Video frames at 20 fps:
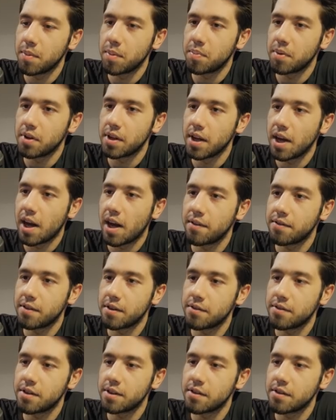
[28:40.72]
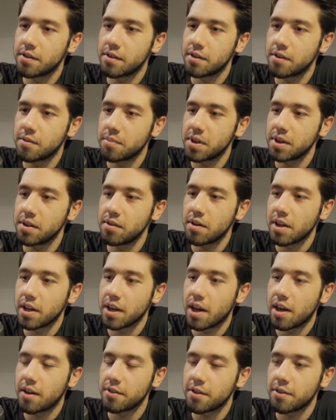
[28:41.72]
Maybe play Half Elf Hunter, but I do
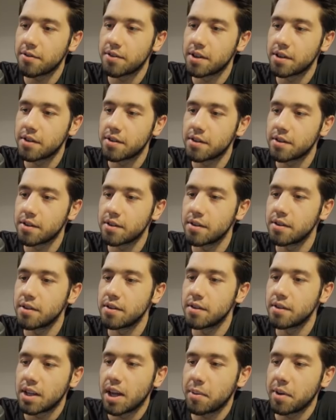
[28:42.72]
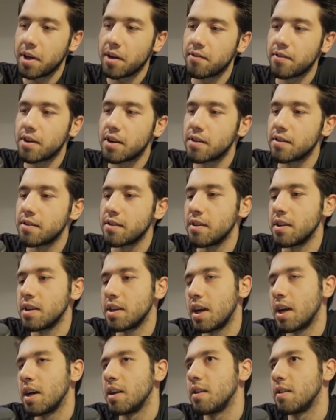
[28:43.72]
like Half Elf Hunter. Now we got Vernistel
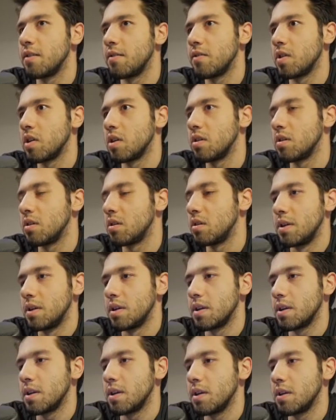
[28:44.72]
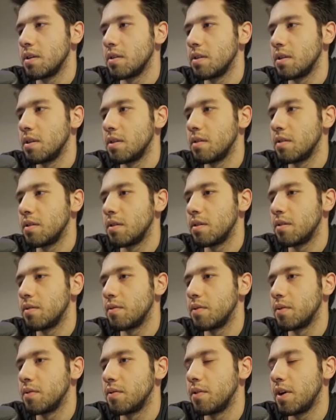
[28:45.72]
in hand, that's fine. Okay, Thunder
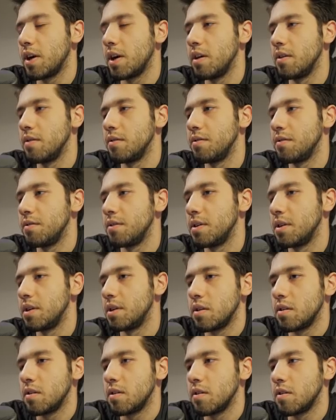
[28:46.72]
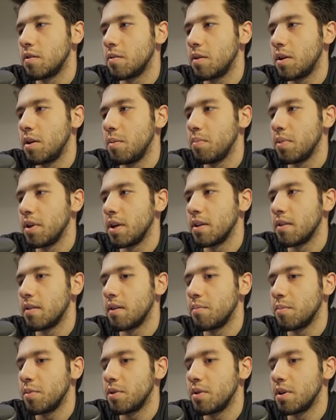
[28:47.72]
for 5. So just keep playing
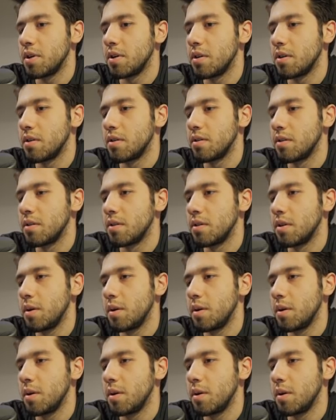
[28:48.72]
tempo here.